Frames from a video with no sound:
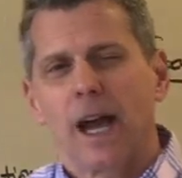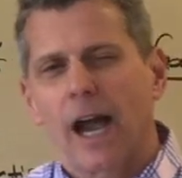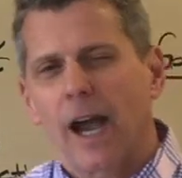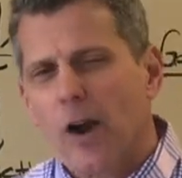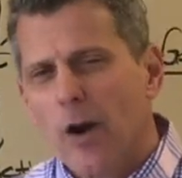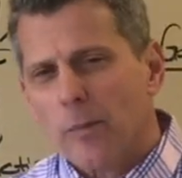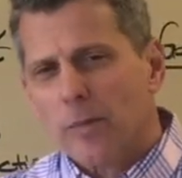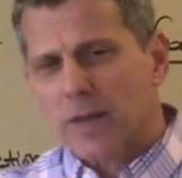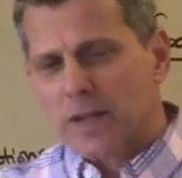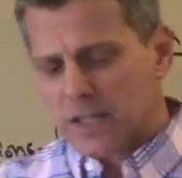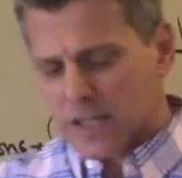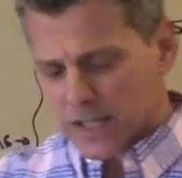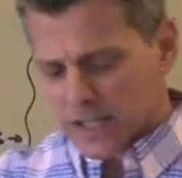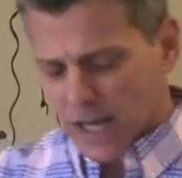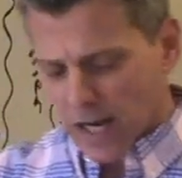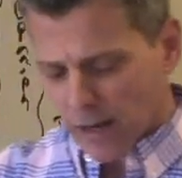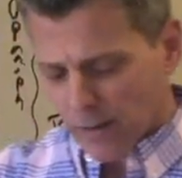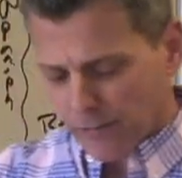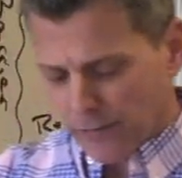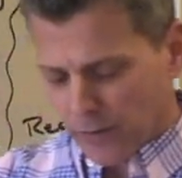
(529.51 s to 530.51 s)
I hope this
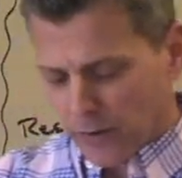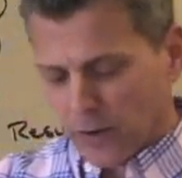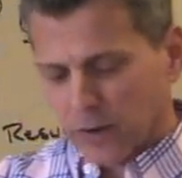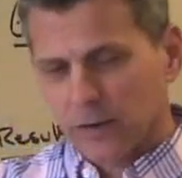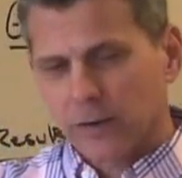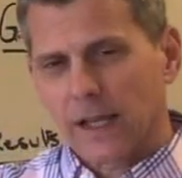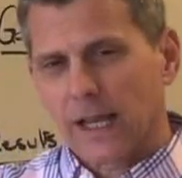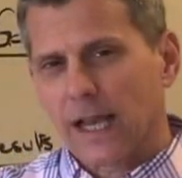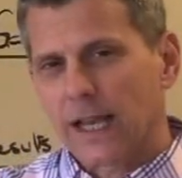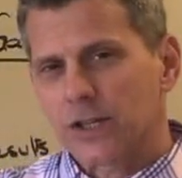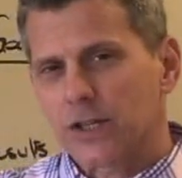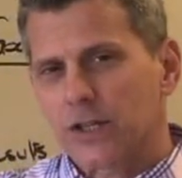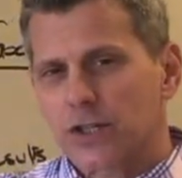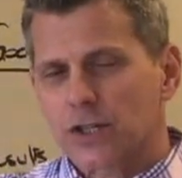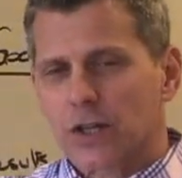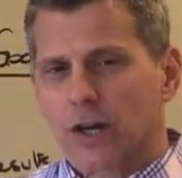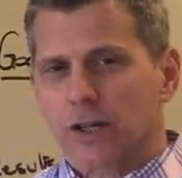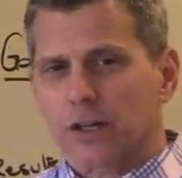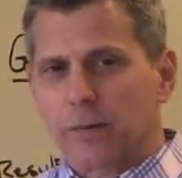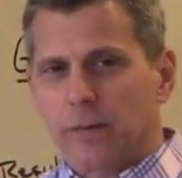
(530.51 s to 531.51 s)
is helpful as you
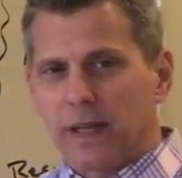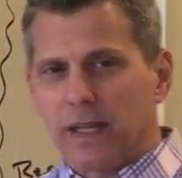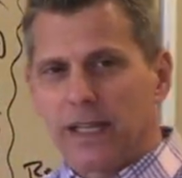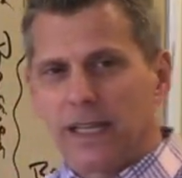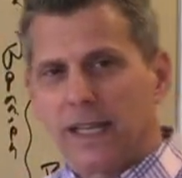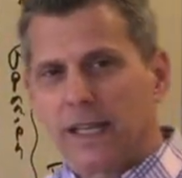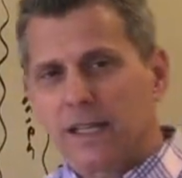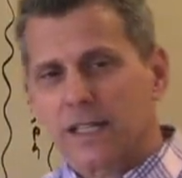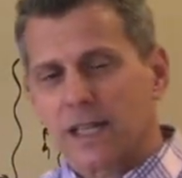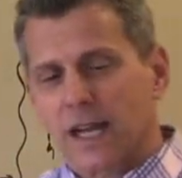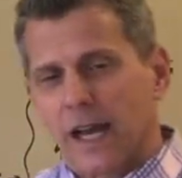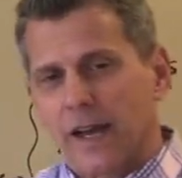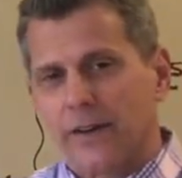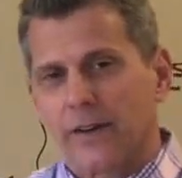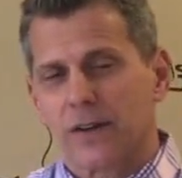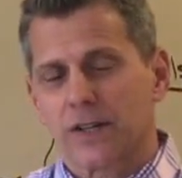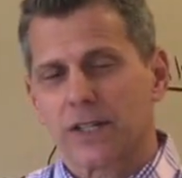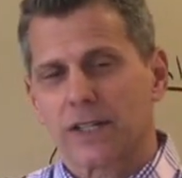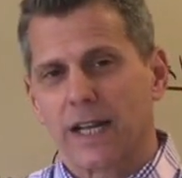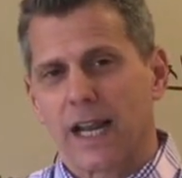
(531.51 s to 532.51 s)
start to begin to
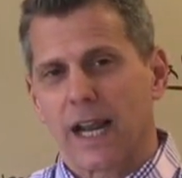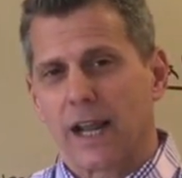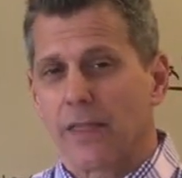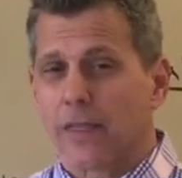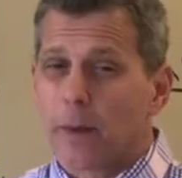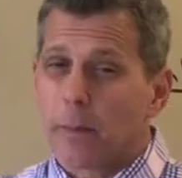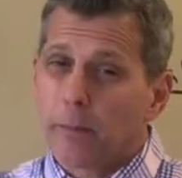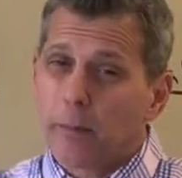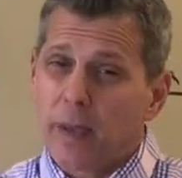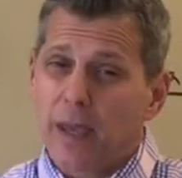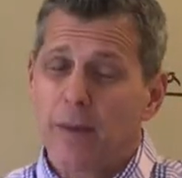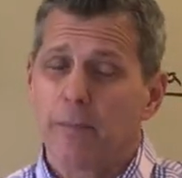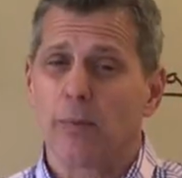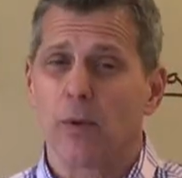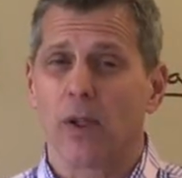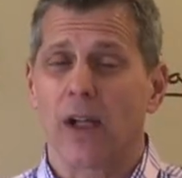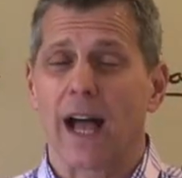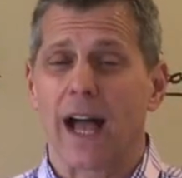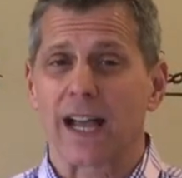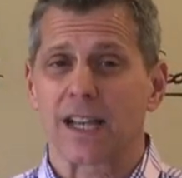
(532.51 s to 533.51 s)
understand the
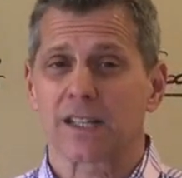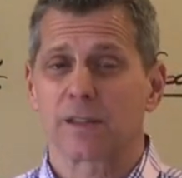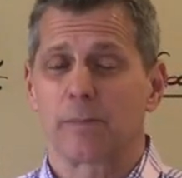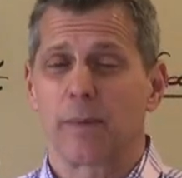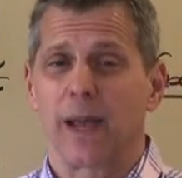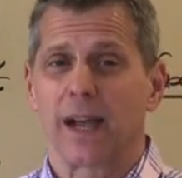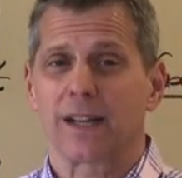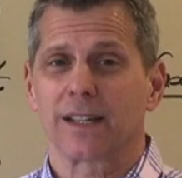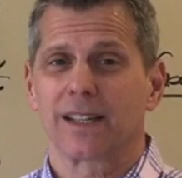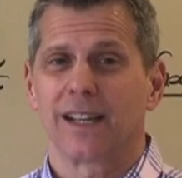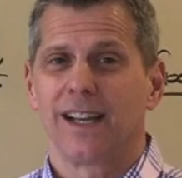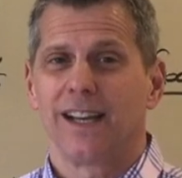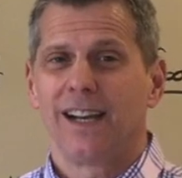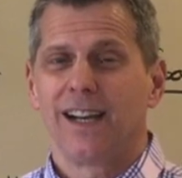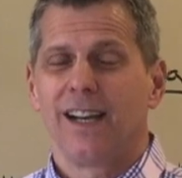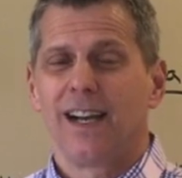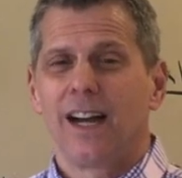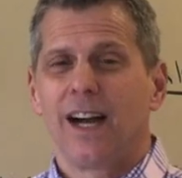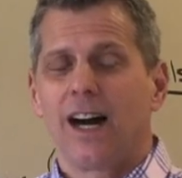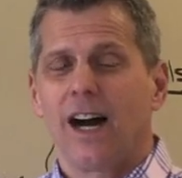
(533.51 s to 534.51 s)
people aspect
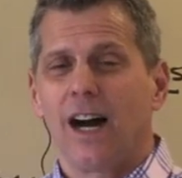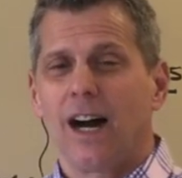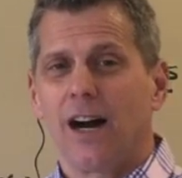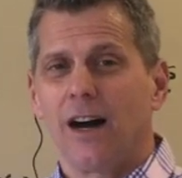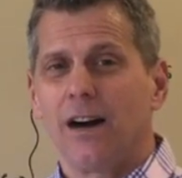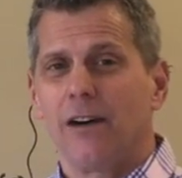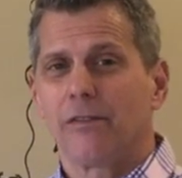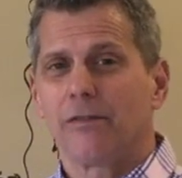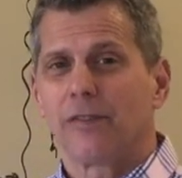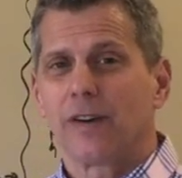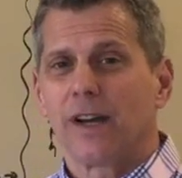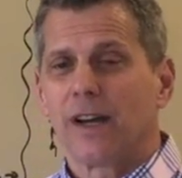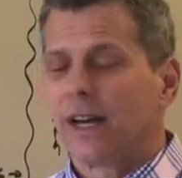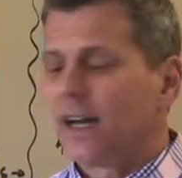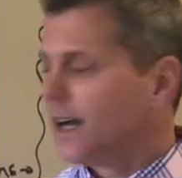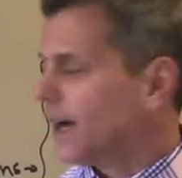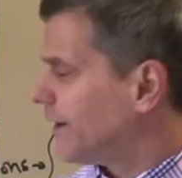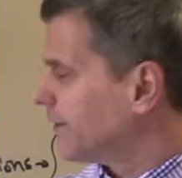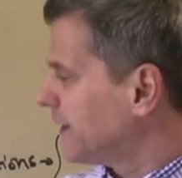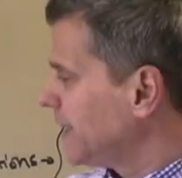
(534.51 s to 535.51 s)
of
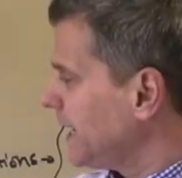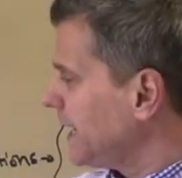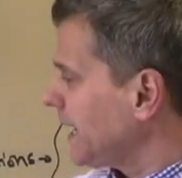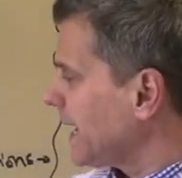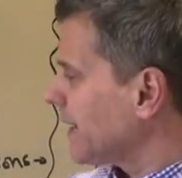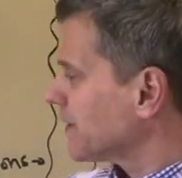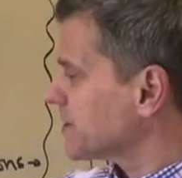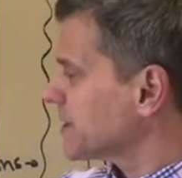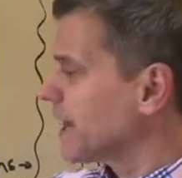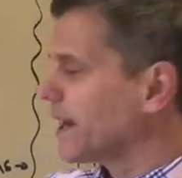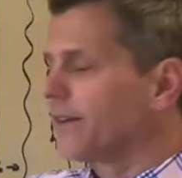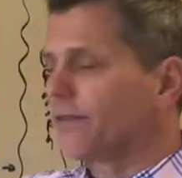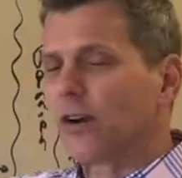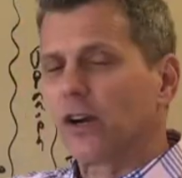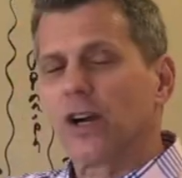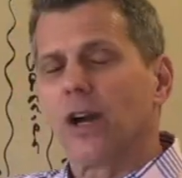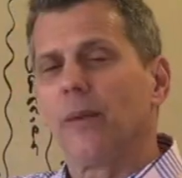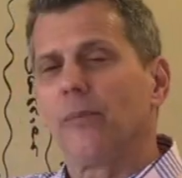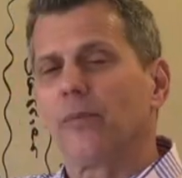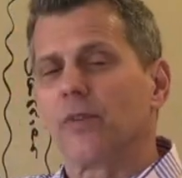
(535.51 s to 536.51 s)
getting outside of
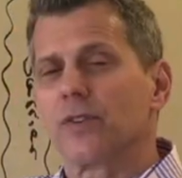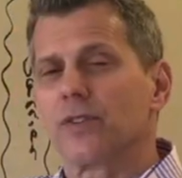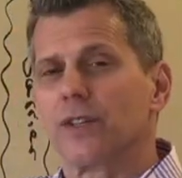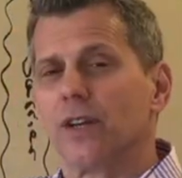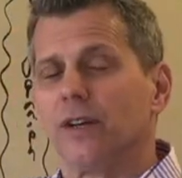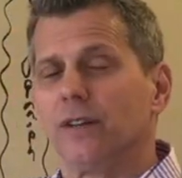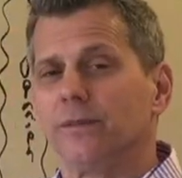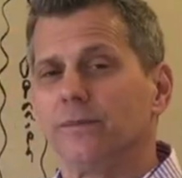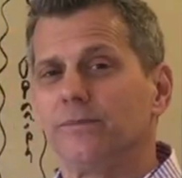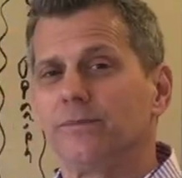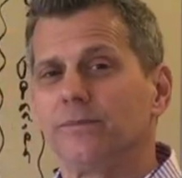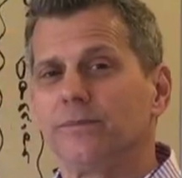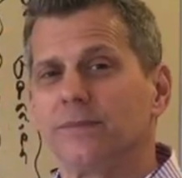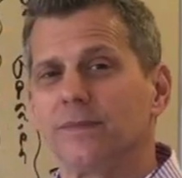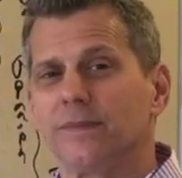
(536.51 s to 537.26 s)
our comfort zone,